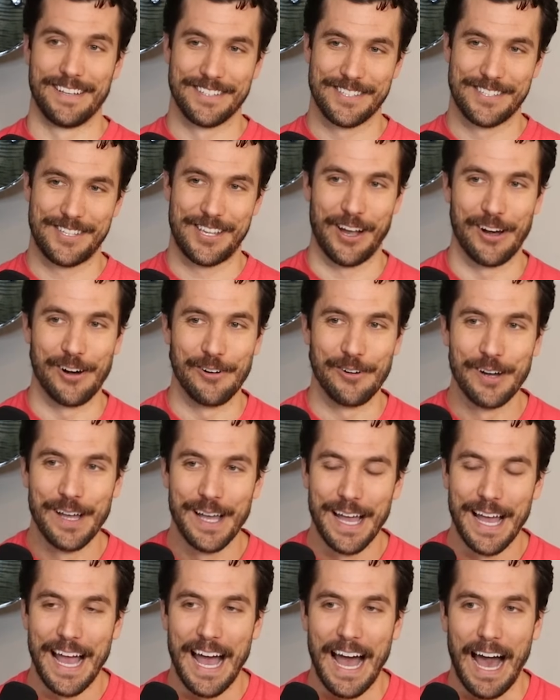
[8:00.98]
So
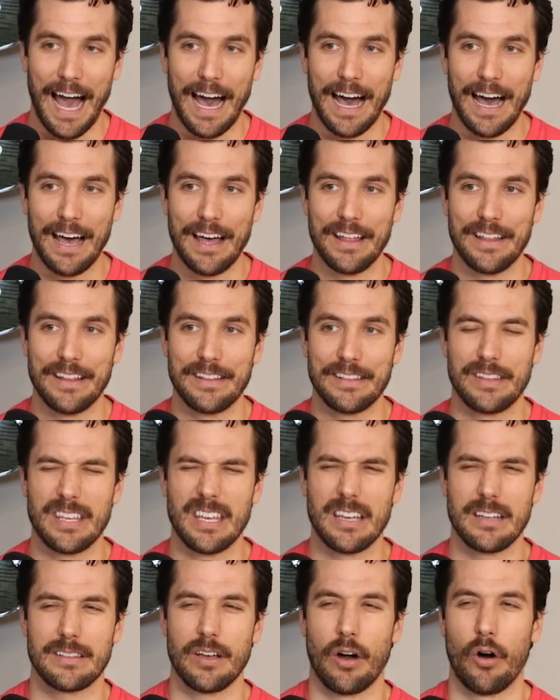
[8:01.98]

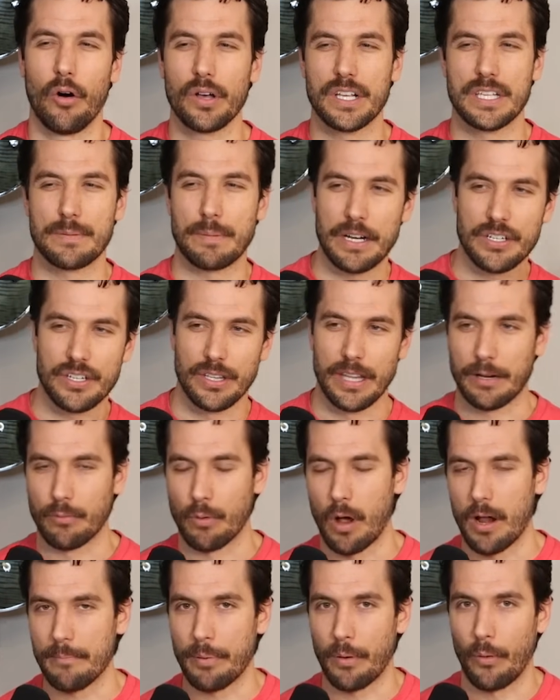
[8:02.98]
the whole expression like
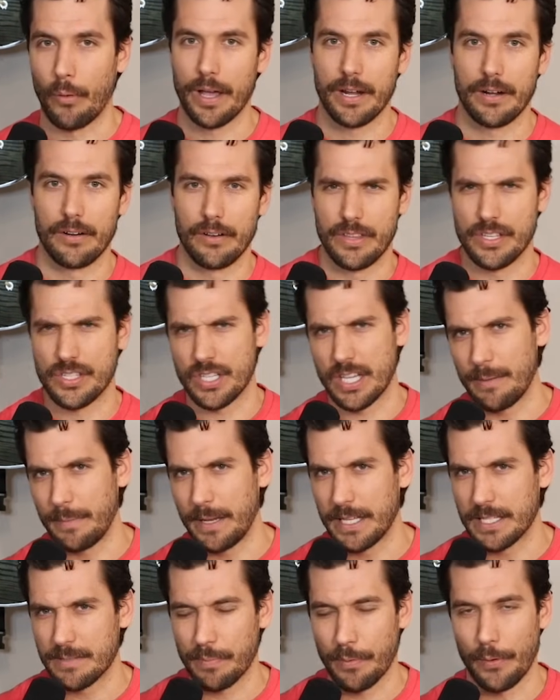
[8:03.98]
run point or this team
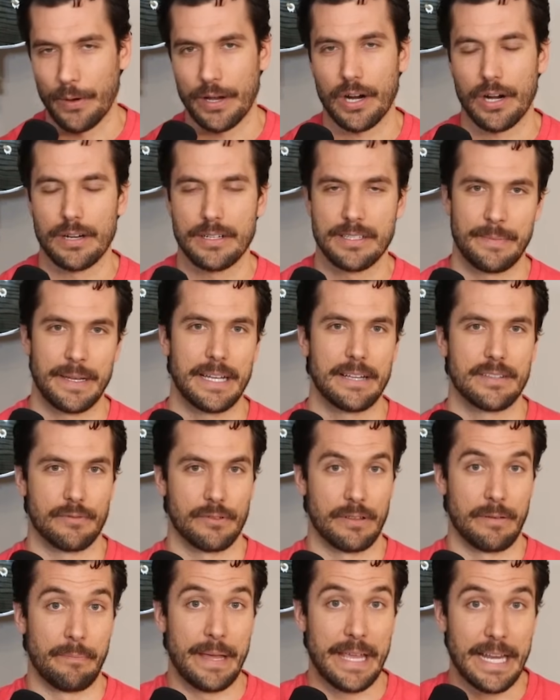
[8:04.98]
needs a point guard to me doesn't
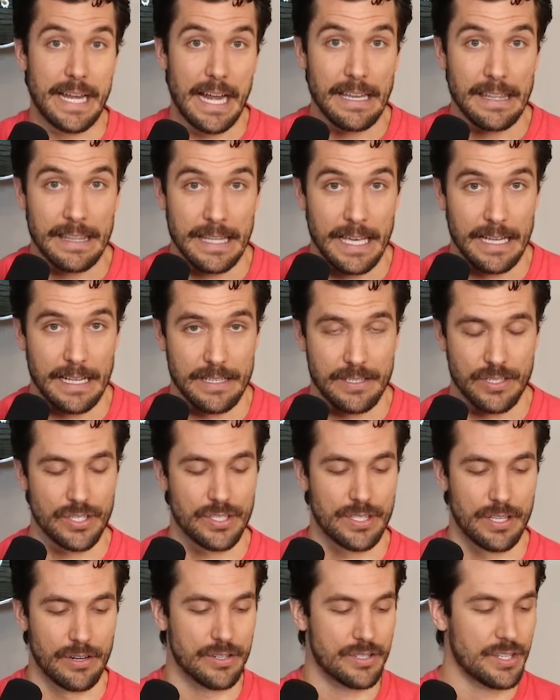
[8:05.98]
really mean anything. It's
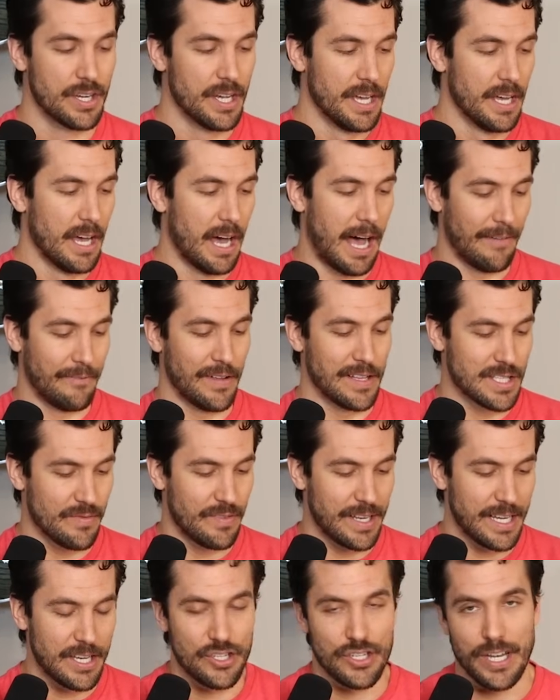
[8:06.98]
just there's
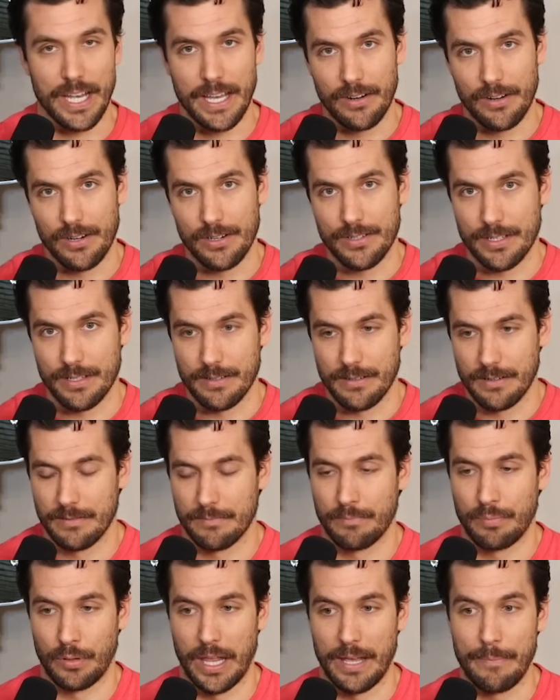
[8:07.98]
offensive initiators
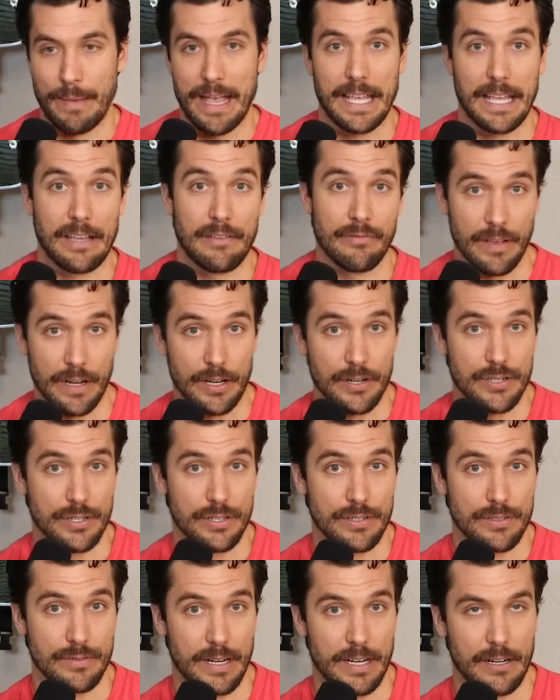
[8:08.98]
and playmaking
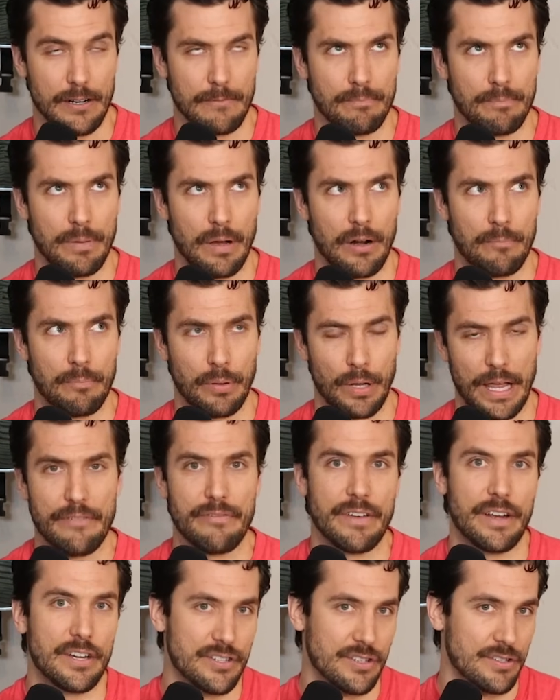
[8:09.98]
finishers, right? Or play
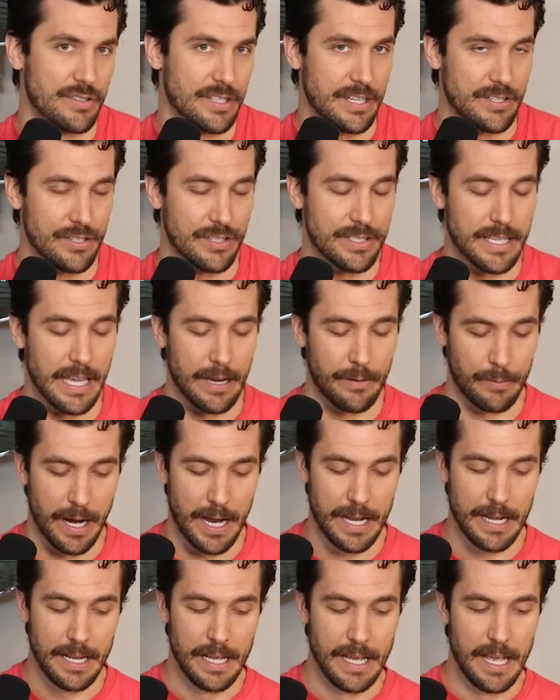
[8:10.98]
finishers, I should say,
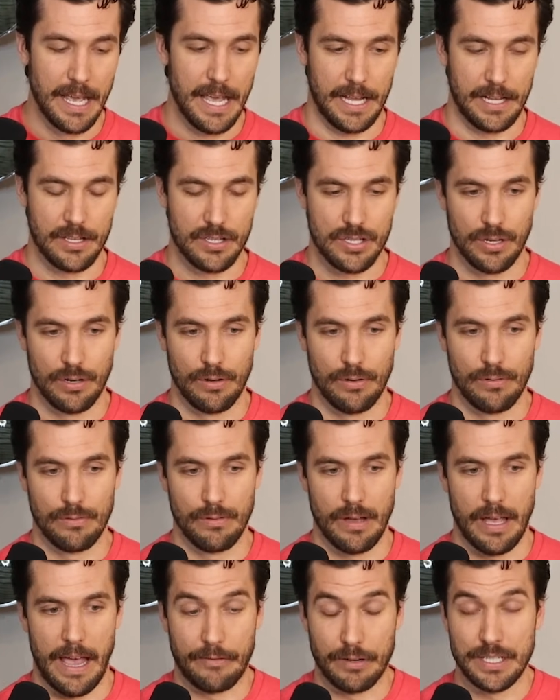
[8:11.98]
right? And
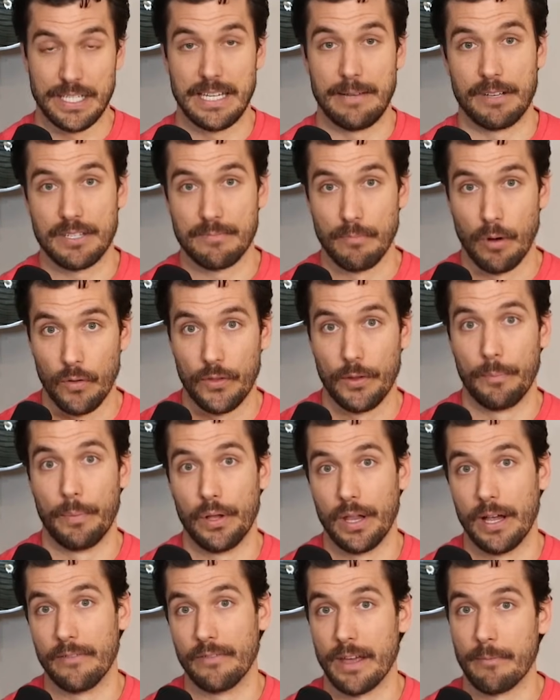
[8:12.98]
so every team has
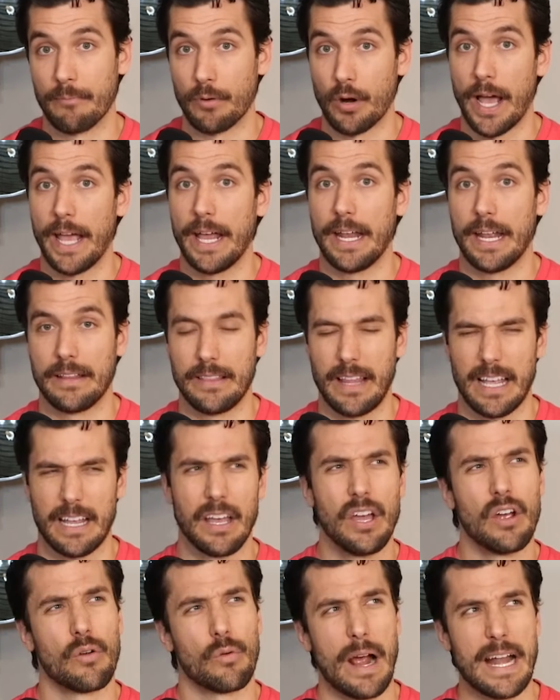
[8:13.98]
multiple of them, right? And
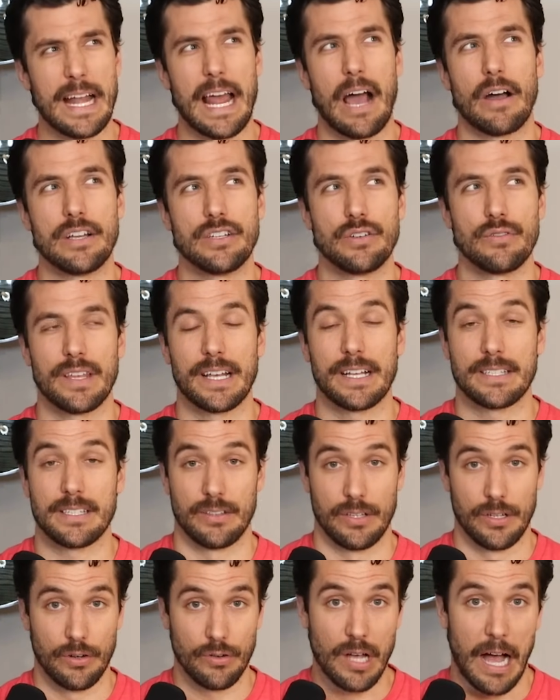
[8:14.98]
like right now I do think it's
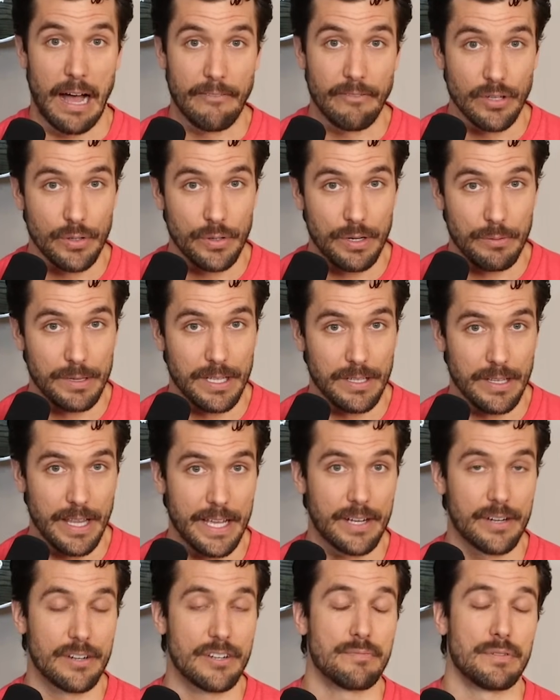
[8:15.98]
a little convoluted with the
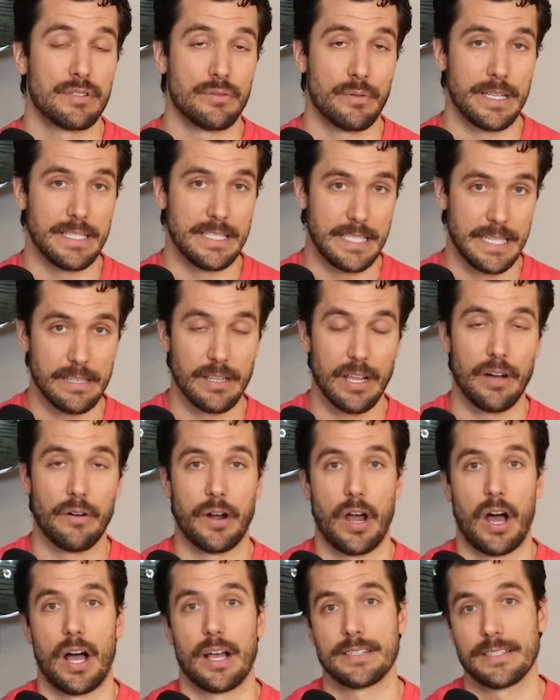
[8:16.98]
Lakers between D'Lo
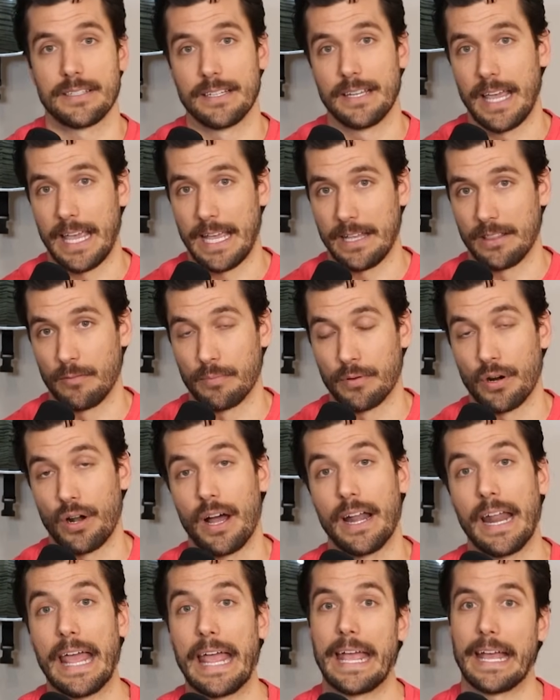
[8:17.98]
and Austin and
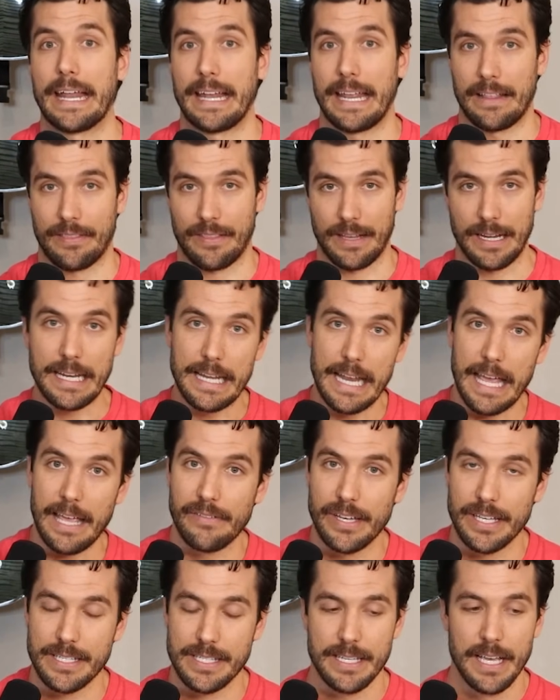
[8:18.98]
LeBron and Anthony
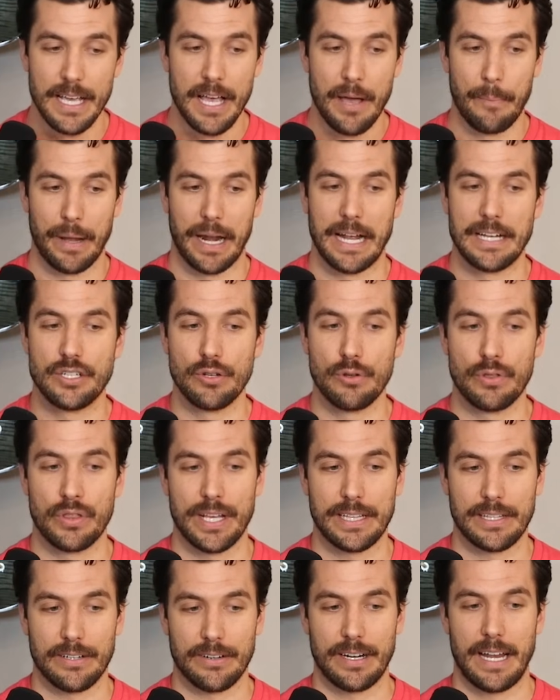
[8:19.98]
Davis, but I do
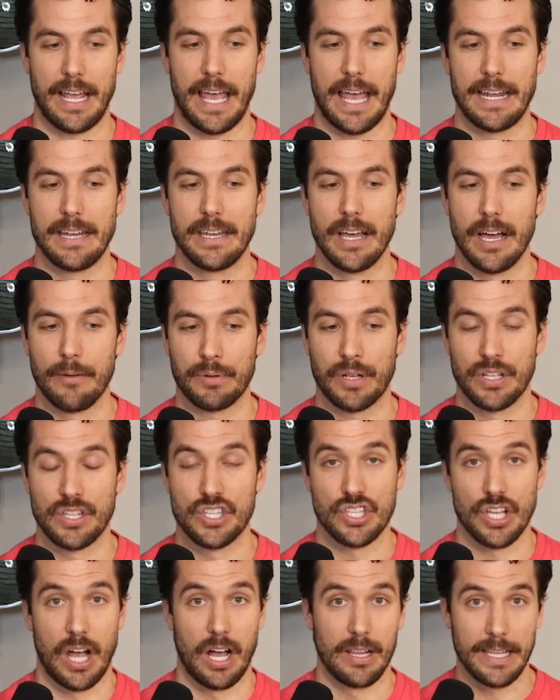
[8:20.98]
think they're going to end up
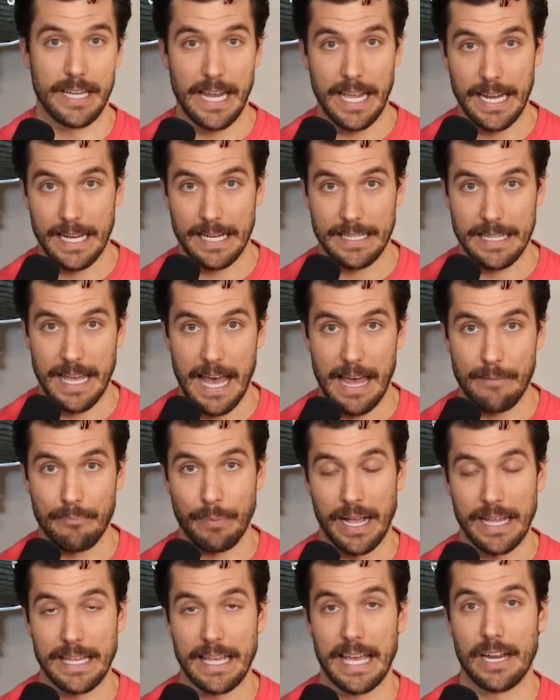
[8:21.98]
consolidating that
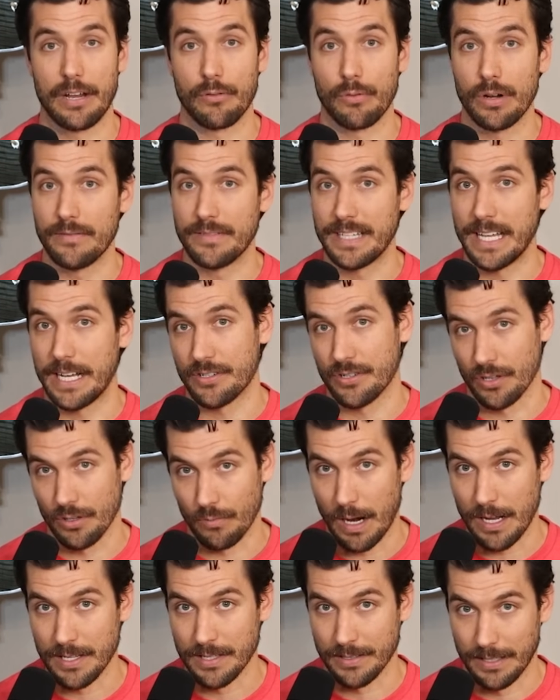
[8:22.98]
by getting rid of D'Angelo
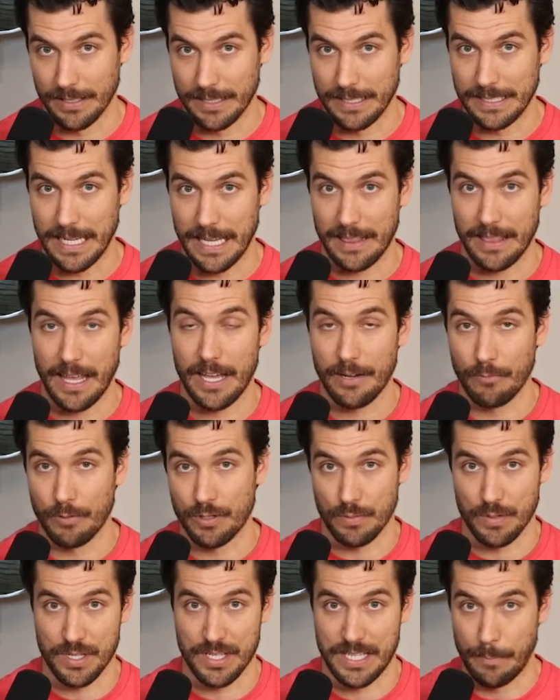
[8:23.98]
Russell at the deadline,
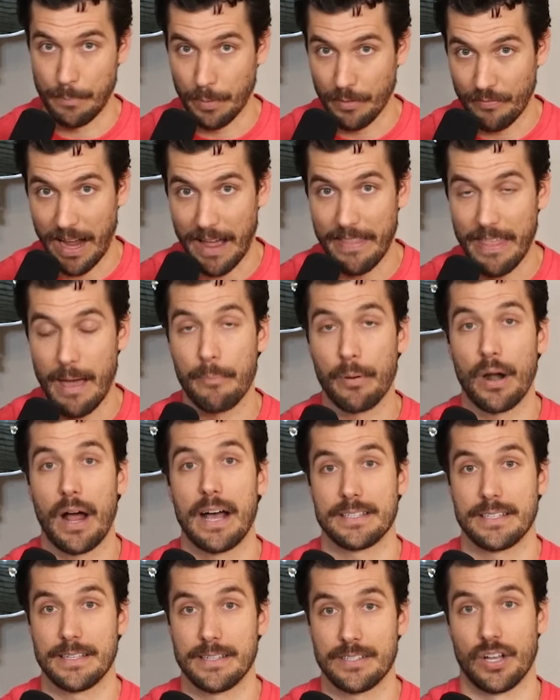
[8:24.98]
which will simplify that
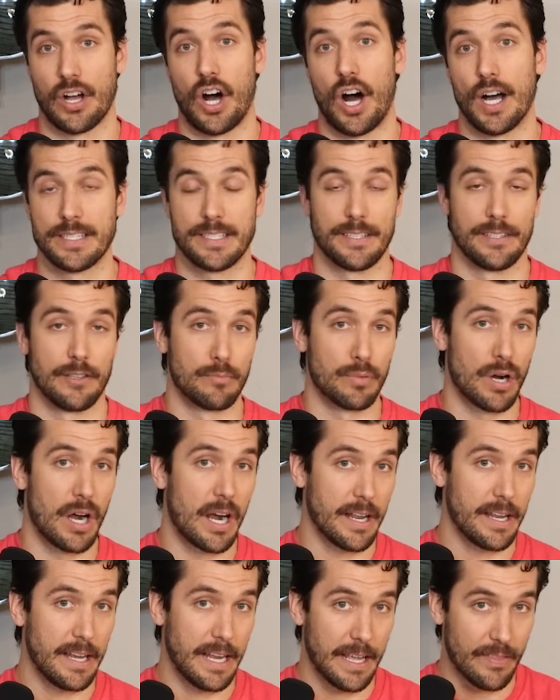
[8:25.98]
process to Austin,
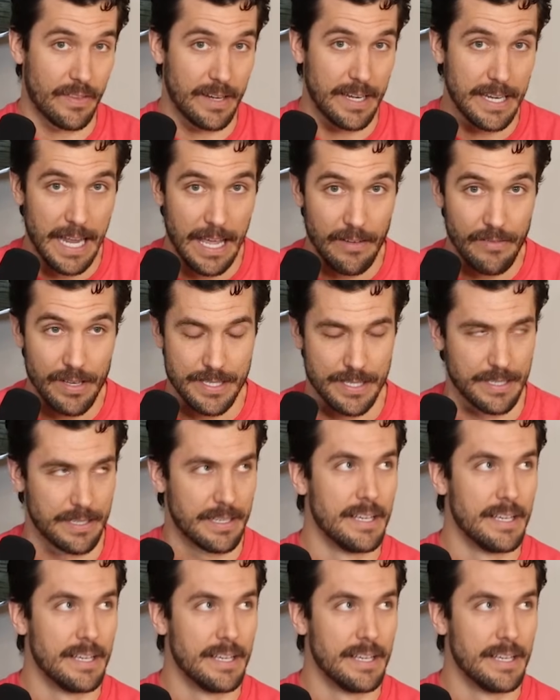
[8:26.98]
LeBron, and Anthony Davis.